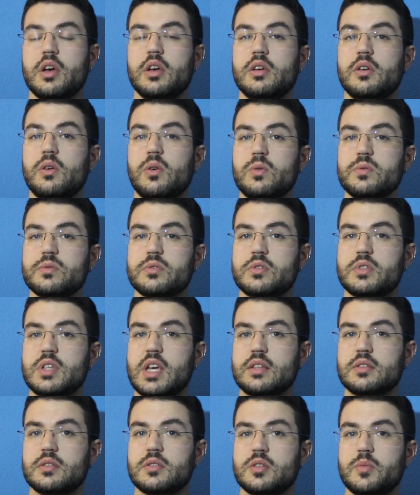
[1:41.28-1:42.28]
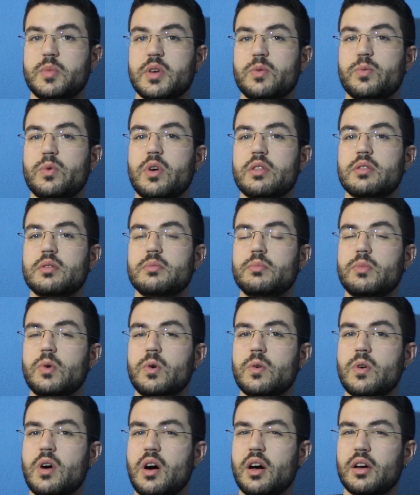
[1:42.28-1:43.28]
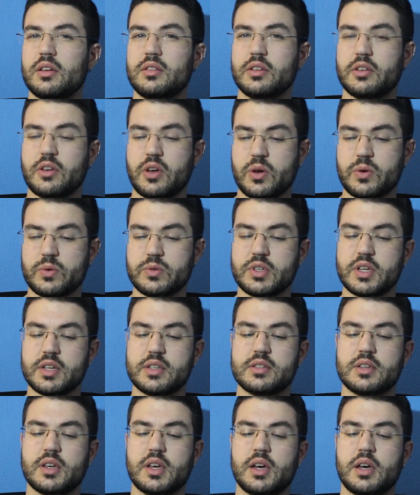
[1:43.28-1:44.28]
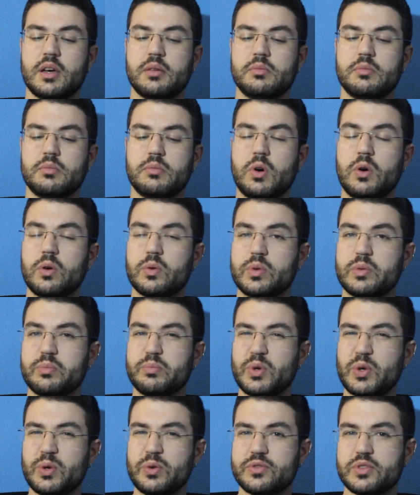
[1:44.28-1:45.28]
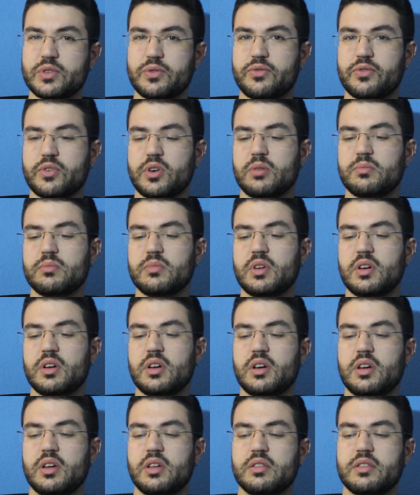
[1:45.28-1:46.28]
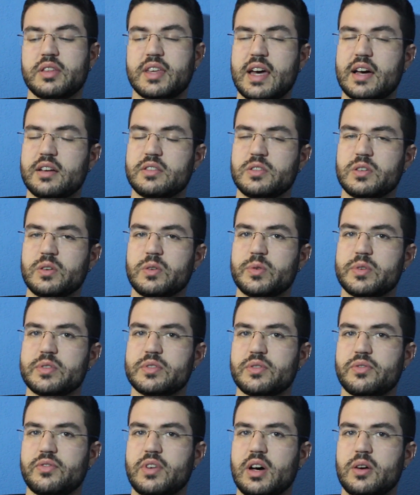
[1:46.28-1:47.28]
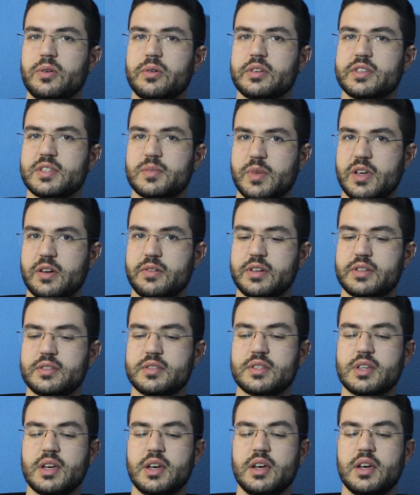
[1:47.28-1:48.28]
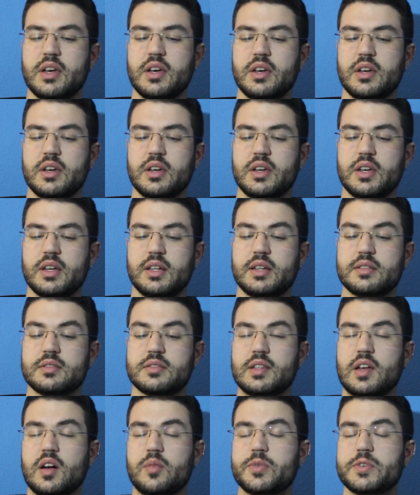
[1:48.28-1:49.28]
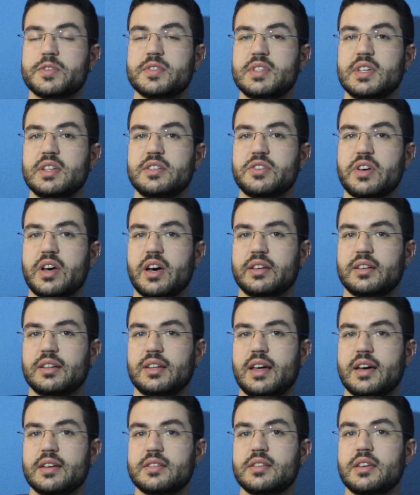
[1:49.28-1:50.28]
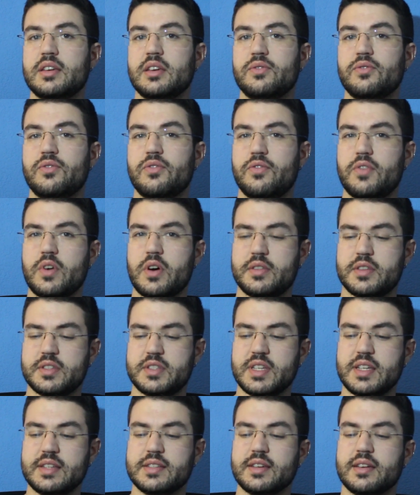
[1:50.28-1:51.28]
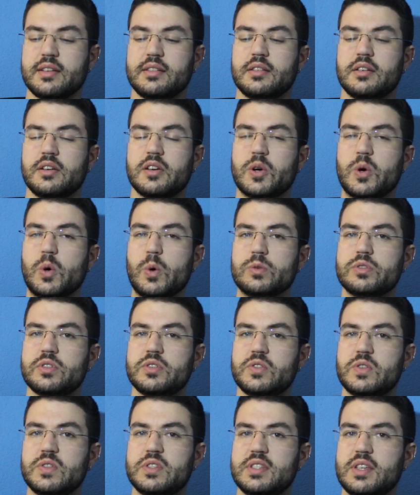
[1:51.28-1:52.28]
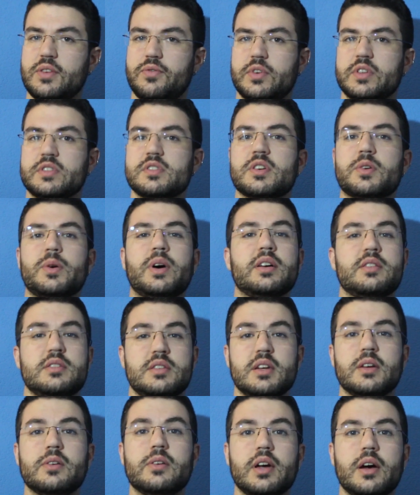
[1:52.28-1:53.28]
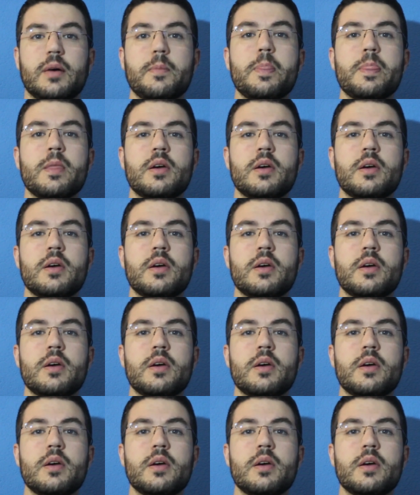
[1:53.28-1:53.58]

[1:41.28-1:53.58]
It also tends to be rather more highly coded and more removed from the categories of our experience. Let's now proceed to analyze it in further detail according to different criteria.